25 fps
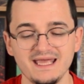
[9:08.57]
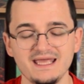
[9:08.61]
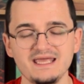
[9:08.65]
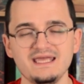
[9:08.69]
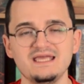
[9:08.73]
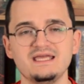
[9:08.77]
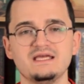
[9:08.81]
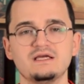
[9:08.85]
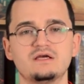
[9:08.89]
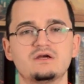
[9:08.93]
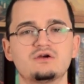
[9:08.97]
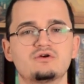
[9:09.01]

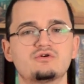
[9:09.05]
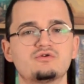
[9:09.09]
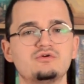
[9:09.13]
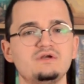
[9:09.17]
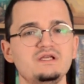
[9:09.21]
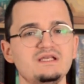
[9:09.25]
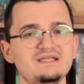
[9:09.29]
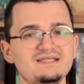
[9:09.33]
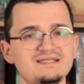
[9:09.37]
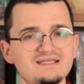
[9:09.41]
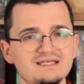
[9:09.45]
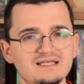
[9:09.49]

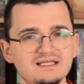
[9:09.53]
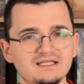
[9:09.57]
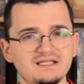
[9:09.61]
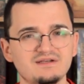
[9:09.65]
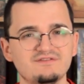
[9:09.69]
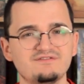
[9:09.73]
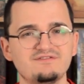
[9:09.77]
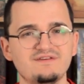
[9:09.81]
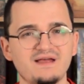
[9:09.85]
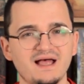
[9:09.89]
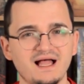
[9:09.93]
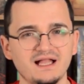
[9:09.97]
increasing the
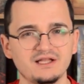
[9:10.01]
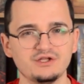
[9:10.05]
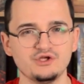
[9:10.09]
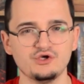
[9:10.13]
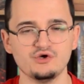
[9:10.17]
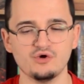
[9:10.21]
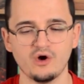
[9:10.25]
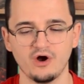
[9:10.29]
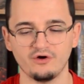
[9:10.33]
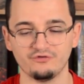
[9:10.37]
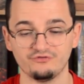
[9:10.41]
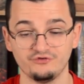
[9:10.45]

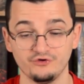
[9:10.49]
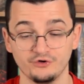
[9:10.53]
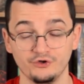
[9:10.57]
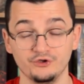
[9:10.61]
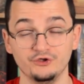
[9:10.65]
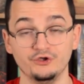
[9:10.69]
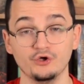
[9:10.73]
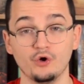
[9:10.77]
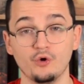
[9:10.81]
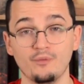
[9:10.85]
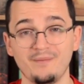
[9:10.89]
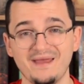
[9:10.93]
value of your
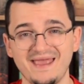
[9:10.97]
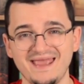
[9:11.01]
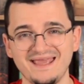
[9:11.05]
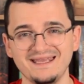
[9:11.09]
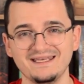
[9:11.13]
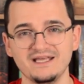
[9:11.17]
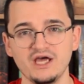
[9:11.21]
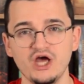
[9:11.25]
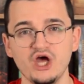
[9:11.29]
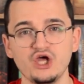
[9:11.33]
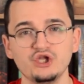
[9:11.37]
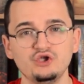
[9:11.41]

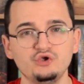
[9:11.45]
domain